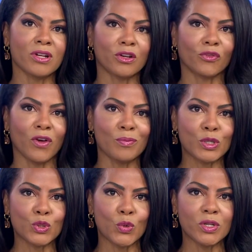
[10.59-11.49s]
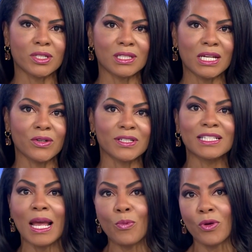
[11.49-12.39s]
Our Dr. Frank McGeorge is here
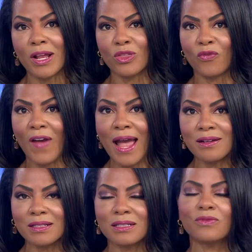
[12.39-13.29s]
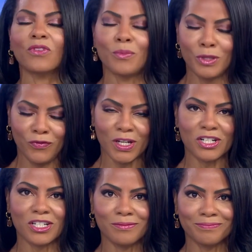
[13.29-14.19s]
to separate the facts from the
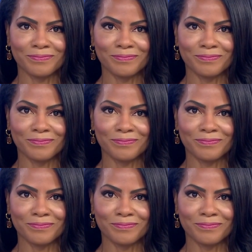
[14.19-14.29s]
fiction.